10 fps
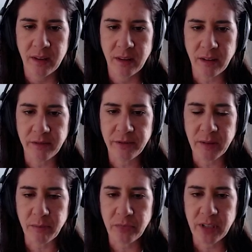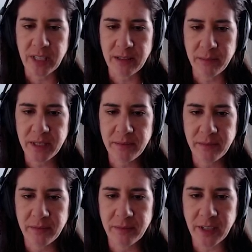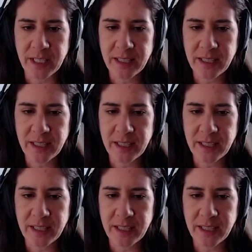little front brim right